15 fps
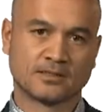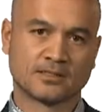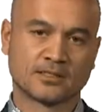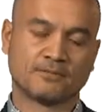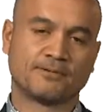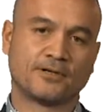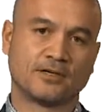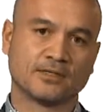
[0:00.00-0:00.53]
So
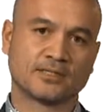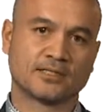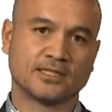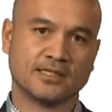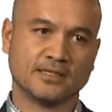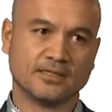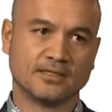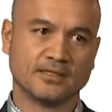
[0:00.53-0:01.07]

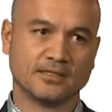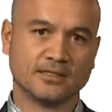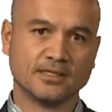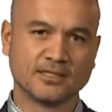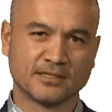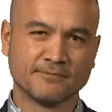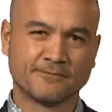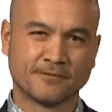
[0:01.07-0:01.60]
policy
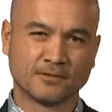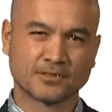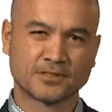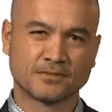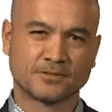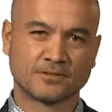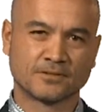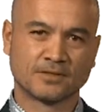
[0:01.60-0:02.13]
is
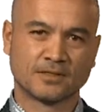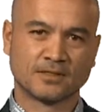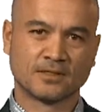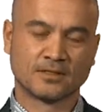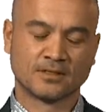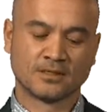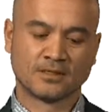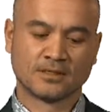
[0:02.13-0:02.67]
enforceable.
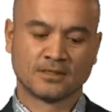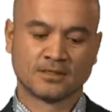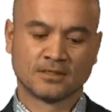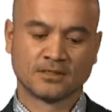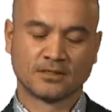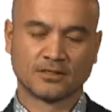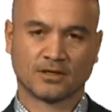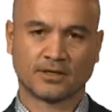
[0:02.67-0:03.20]

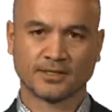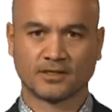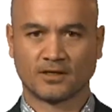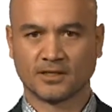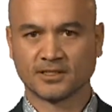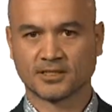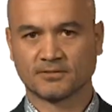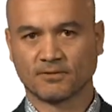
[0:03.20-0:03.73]

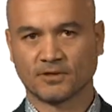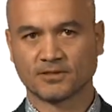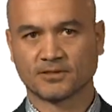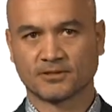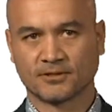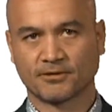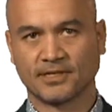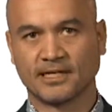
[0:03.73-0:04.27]
Guidelines is
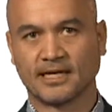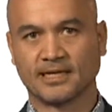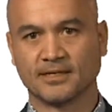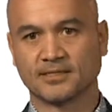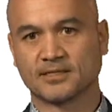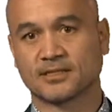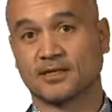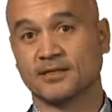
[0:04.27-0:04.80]
what's
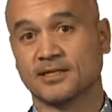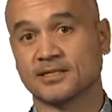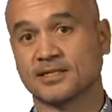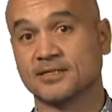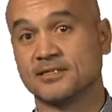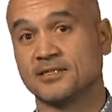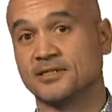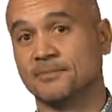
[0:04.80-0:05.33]
created so that's
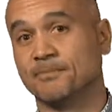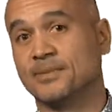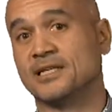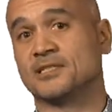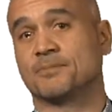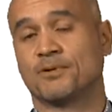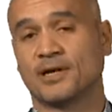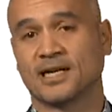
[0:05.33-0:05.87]
considered
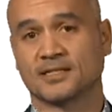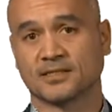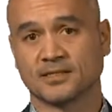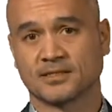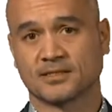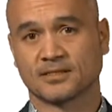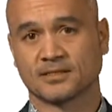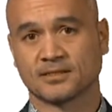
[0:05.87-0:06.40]
best
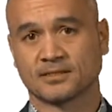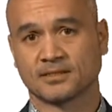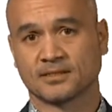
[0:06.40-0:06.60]
practice.